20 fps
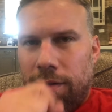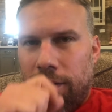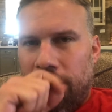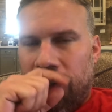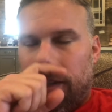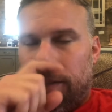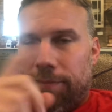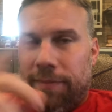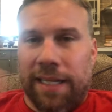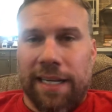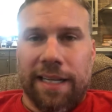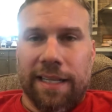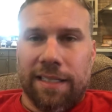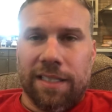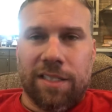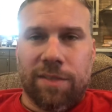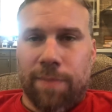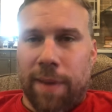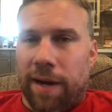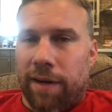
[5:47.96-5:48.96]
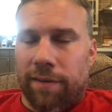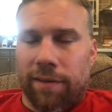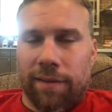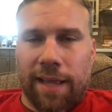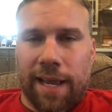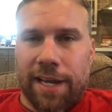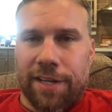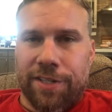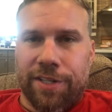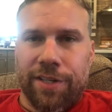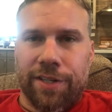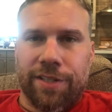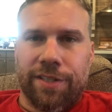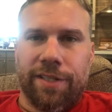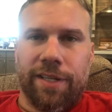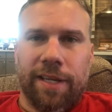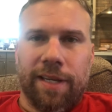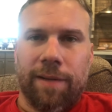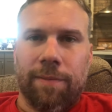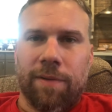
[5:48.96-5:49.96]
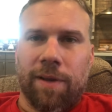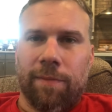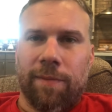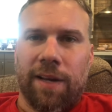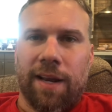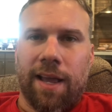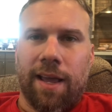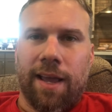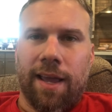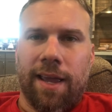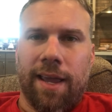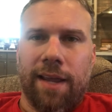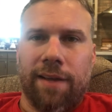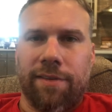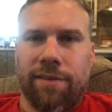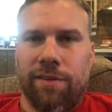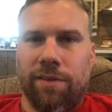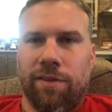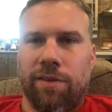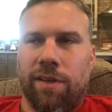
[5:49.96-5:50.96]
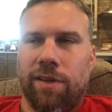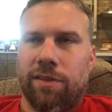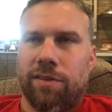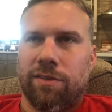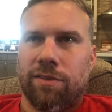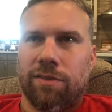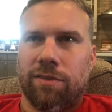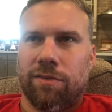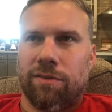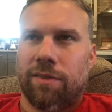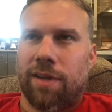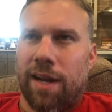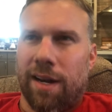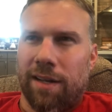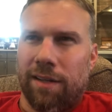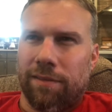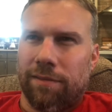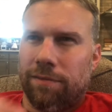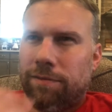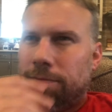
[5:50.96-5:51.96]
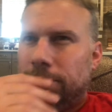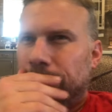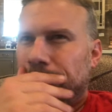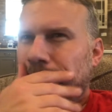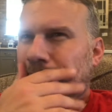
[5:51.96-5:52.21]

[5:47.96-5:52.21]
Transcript: it is better than last year's team. I mean, I, I, hate to do this kind of